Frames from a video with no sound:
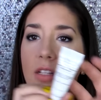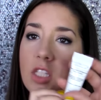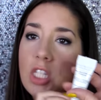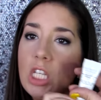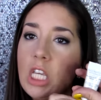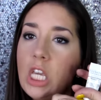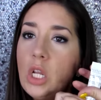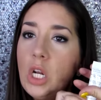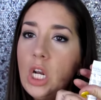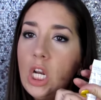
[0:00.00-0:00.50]
It's
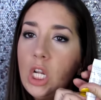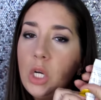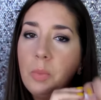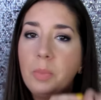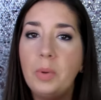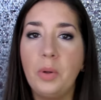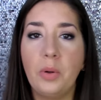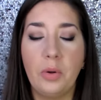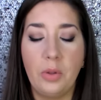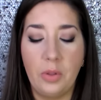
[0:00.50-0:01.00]
a cute little
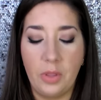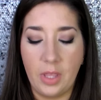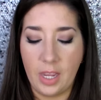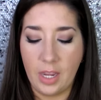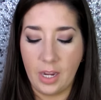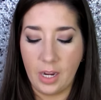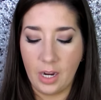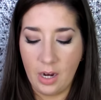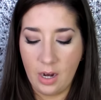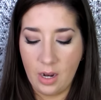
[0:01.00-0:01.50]
bottle
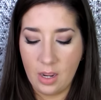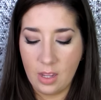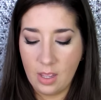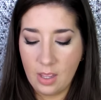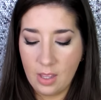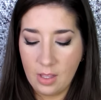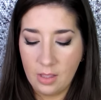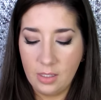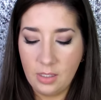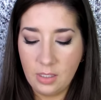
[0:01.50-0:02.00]
there.
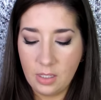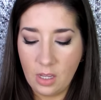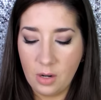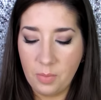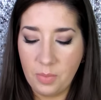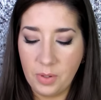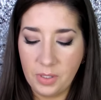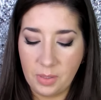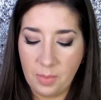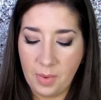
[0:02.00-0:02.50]
Let's go ahead
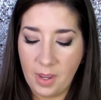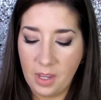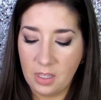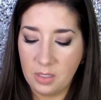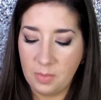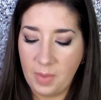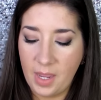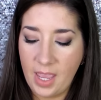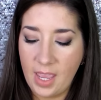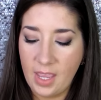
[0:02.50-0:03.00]
and put some on
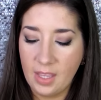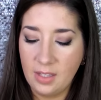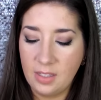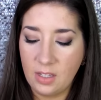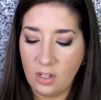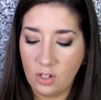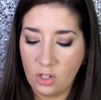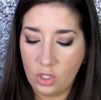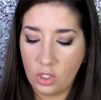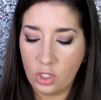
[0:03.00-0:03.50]
because my hands
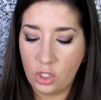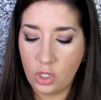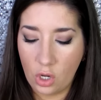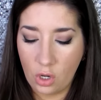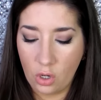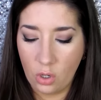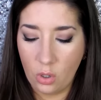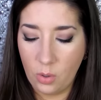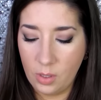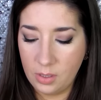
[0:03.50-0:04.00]
are
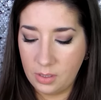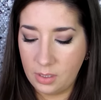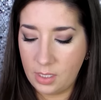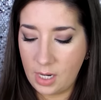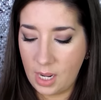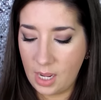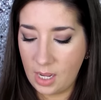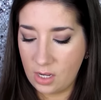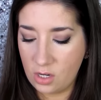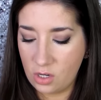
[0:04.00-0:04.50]
so
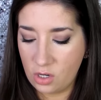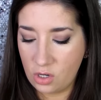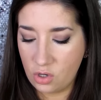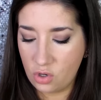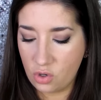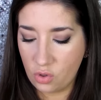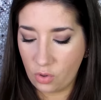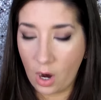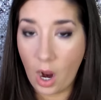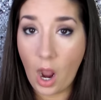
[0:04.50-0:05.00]
stinking
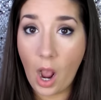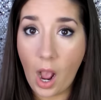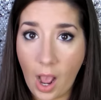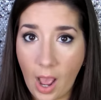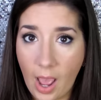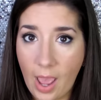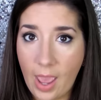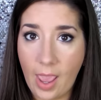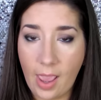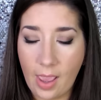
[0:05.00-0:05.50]

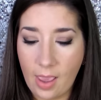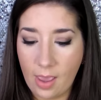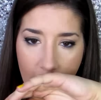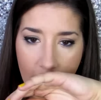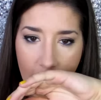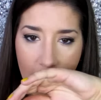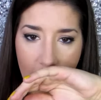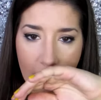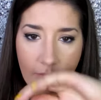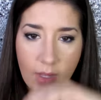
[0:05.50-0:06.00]
dry.
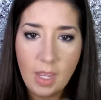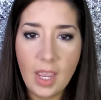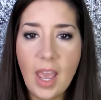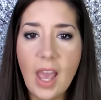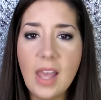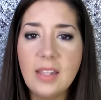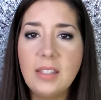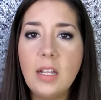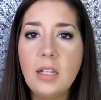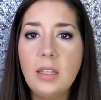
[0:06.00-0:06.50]
It
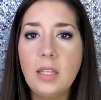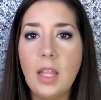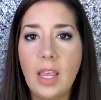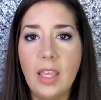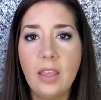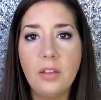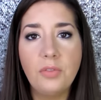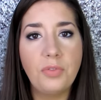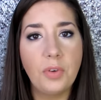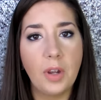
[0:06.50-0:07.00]
has a
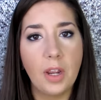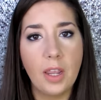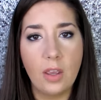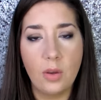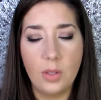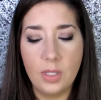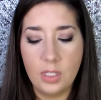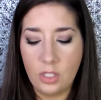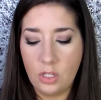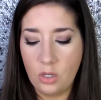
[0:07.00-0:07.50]
light
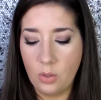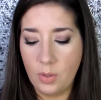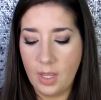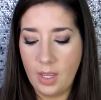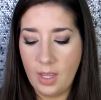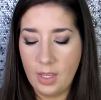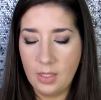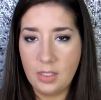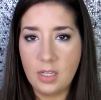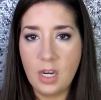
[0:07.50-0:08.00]
fragrance to
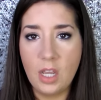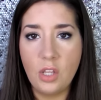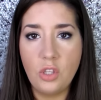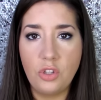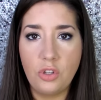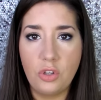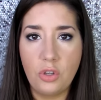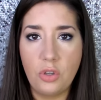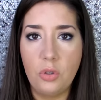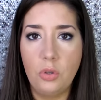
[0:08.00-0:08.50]
it. It's not
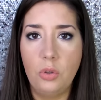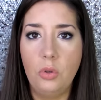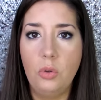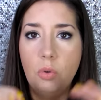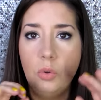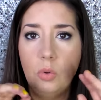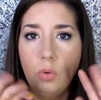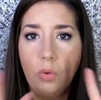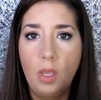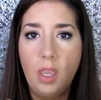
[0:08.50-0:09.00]

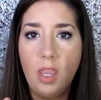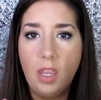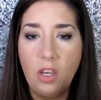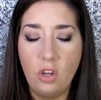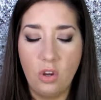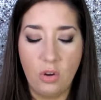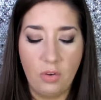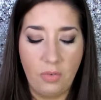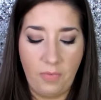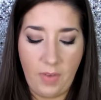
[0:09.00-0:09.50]
too in
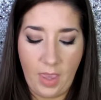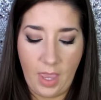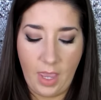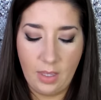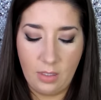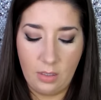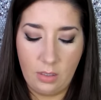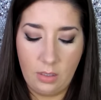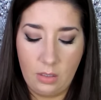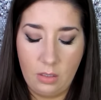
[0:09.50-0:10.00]
your
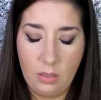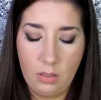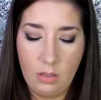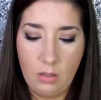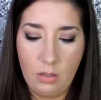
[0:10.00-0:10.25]
face.